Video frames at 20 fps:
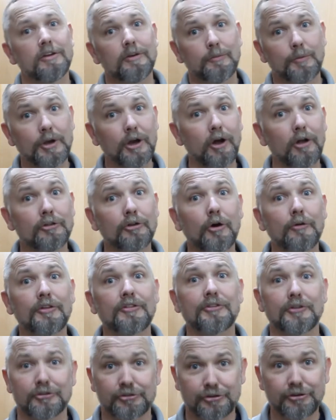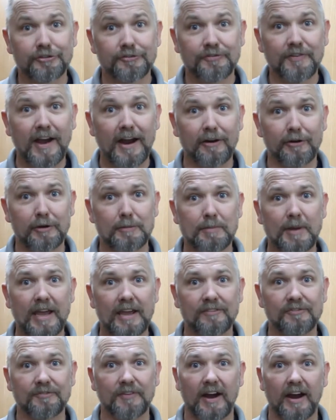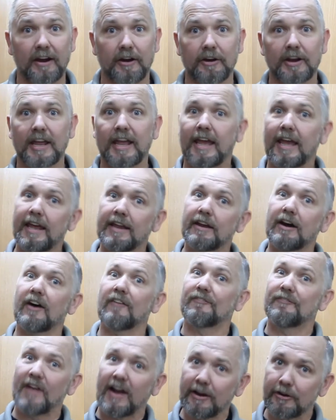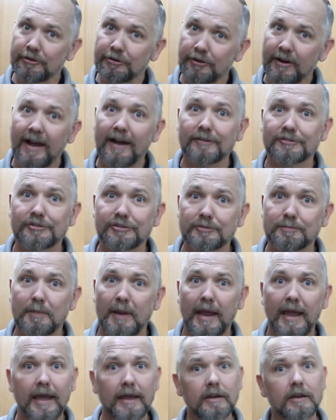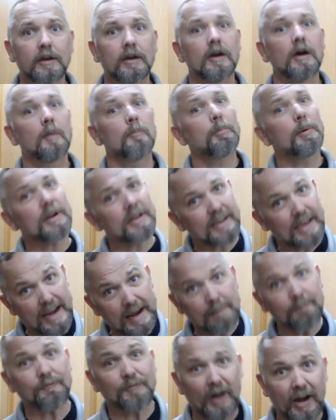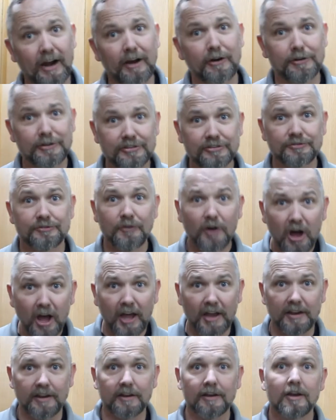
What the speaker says: We all know that there's good fire and bad fire, and a fire in your house is bad, but a campfire is fun.